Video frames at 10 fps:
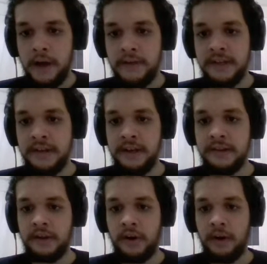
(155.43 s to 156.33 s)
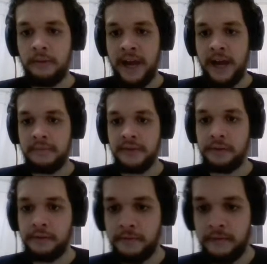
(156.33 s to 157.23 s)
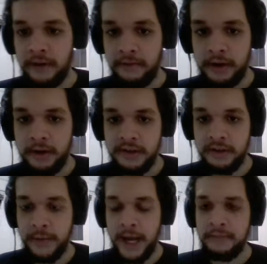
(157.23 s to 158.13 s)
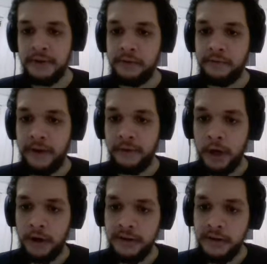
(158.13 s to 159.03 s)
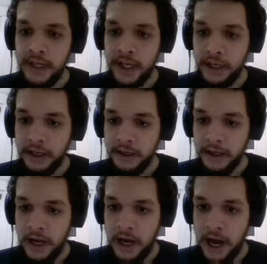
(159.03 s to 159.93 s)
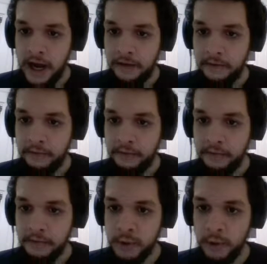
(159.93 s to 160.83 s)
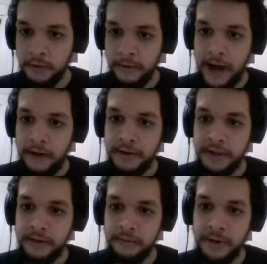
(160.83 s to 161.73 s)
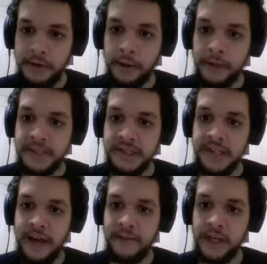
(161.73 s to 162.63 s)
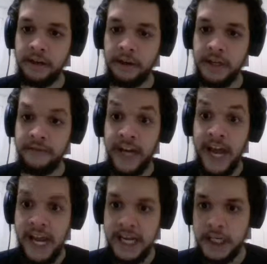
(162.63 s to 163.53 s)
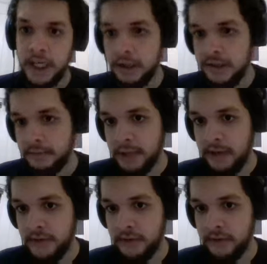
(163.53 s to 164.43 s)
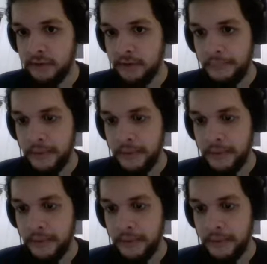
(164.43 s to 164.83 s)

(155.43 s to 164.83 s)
These lands are my absolute favorite, some of my absolute favorite cards in the deck. I've toyed around with going up to 7 or even 8 in some cases.